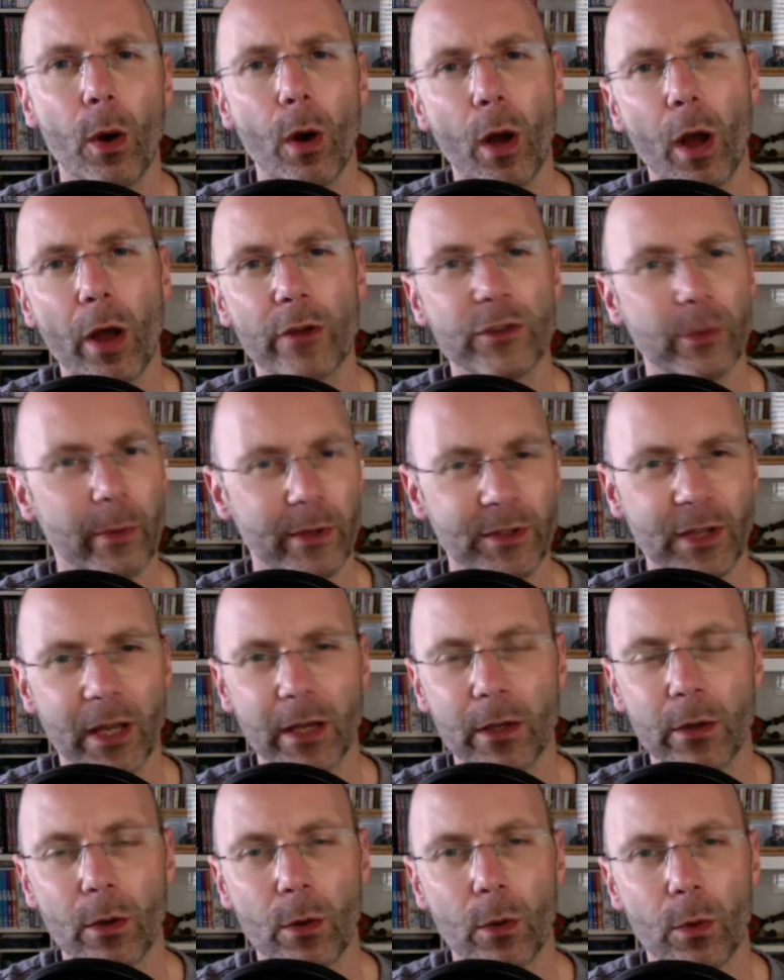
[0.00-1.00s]
So I
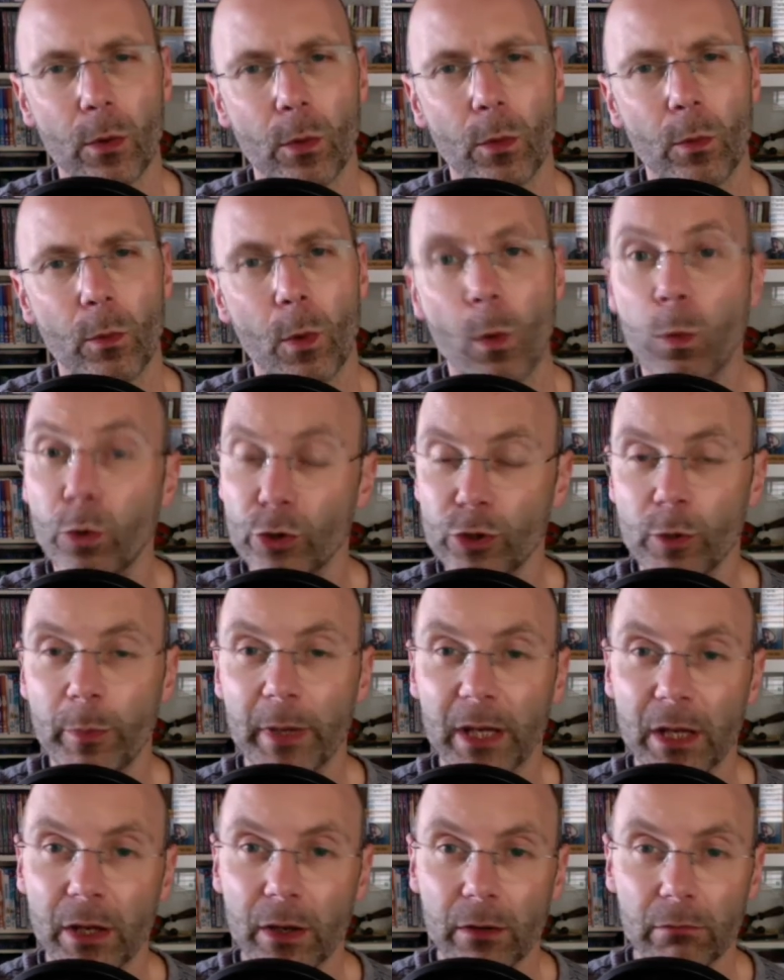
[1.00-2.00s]
say, well, would you
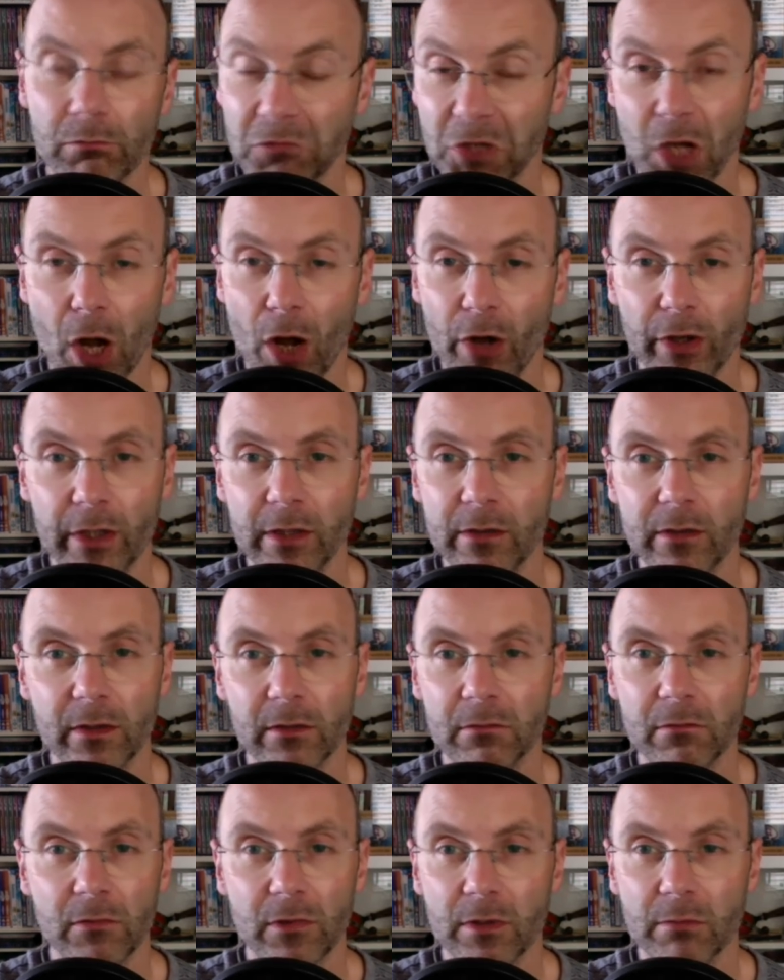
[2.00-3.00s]
be kind
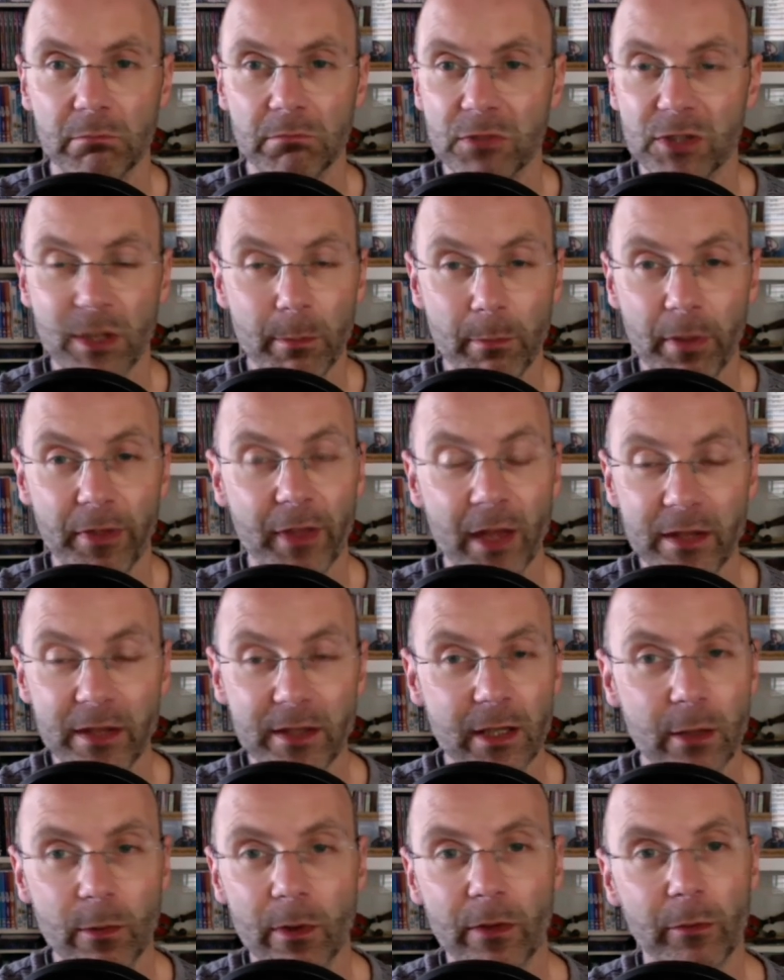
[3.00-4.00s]
and
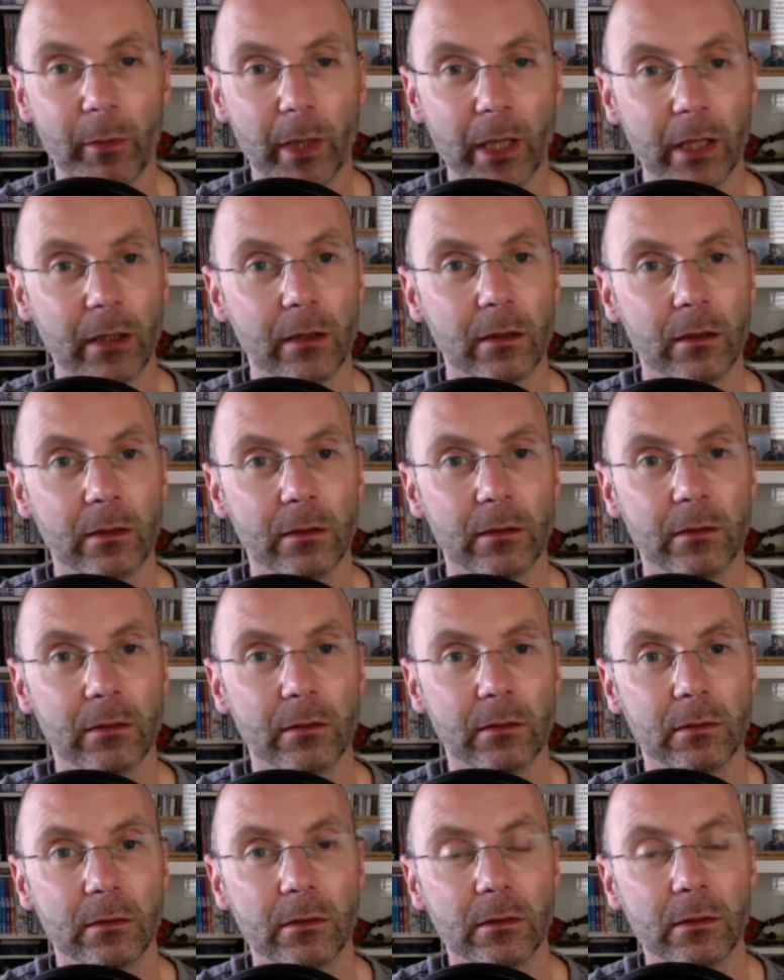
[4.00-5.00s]
sympathetic with me?
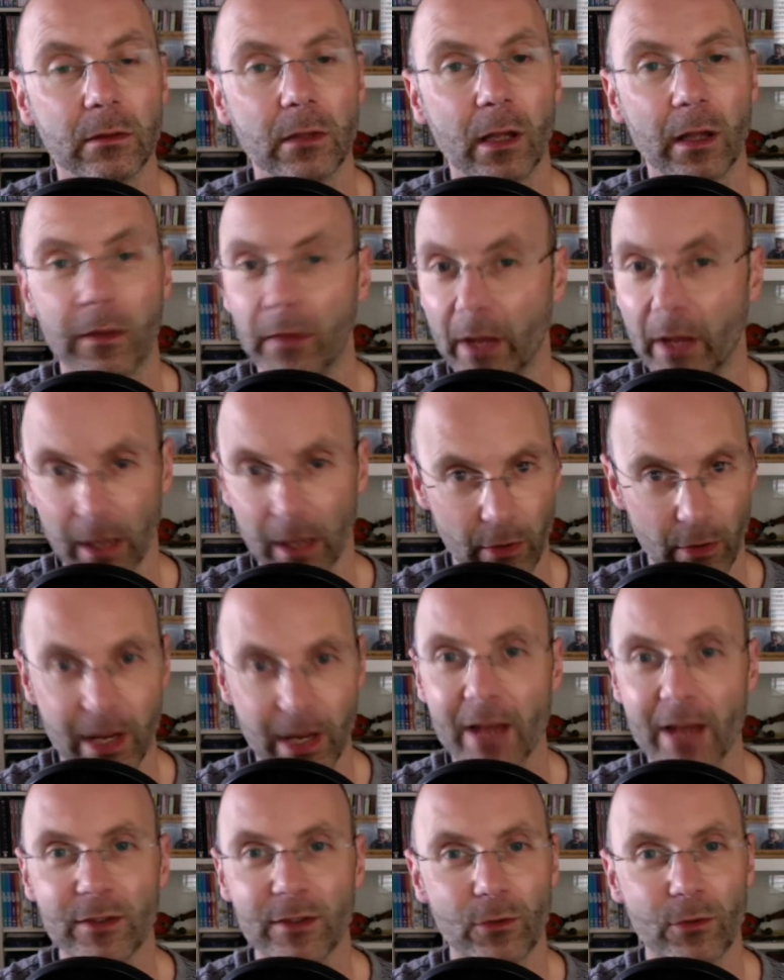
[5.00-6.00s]
And they go,
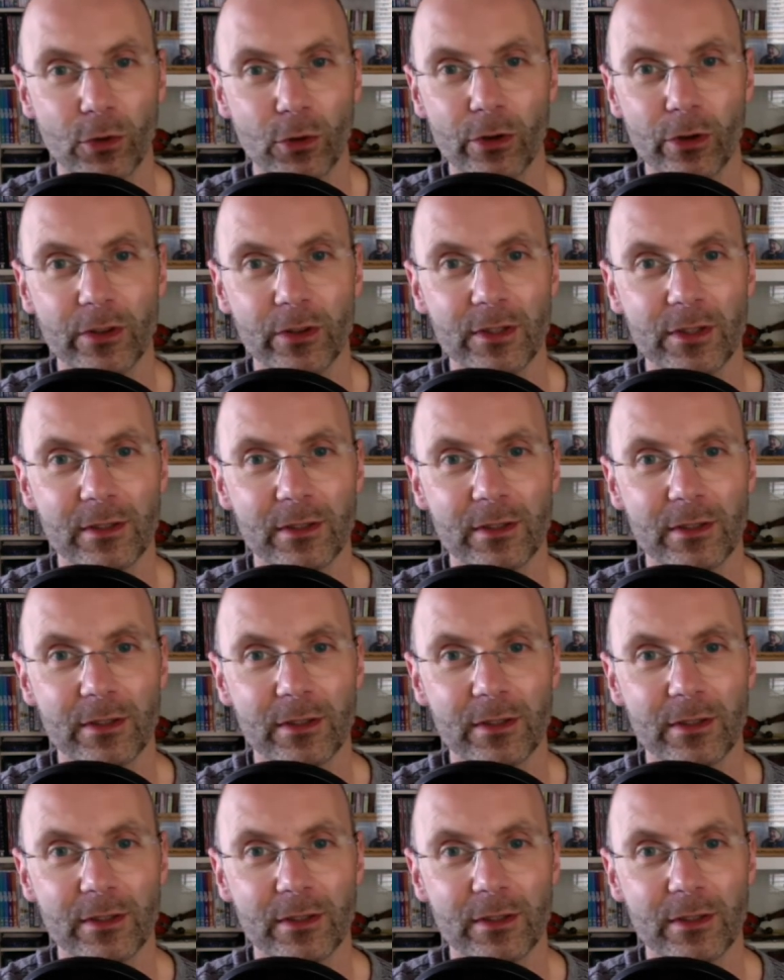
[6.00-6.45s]
yes, of course.